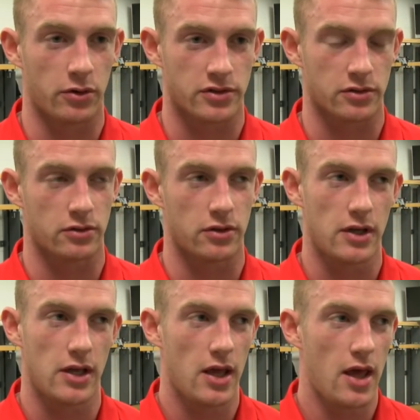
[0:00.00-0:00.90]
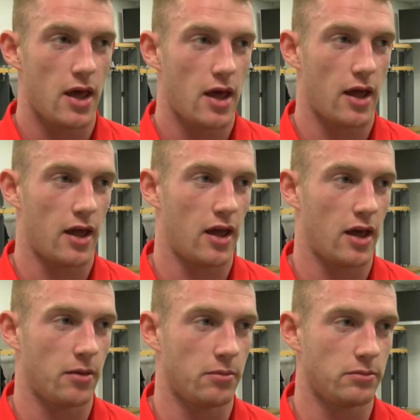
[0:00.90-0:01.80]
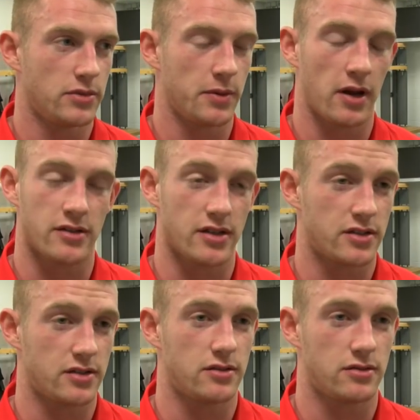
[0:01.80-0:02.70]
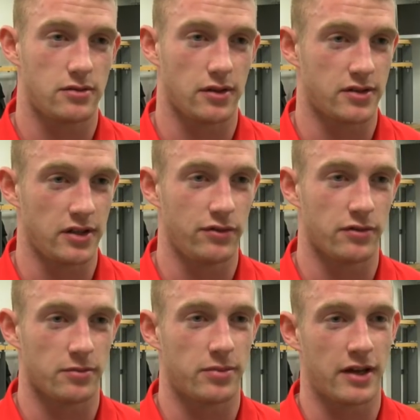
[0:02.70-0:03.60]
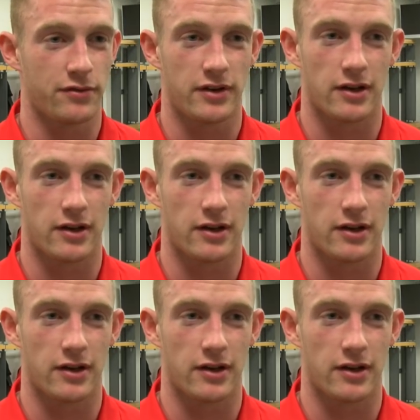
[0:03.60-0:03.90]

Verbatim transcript: So um, to be honest, it's it's an even playing field.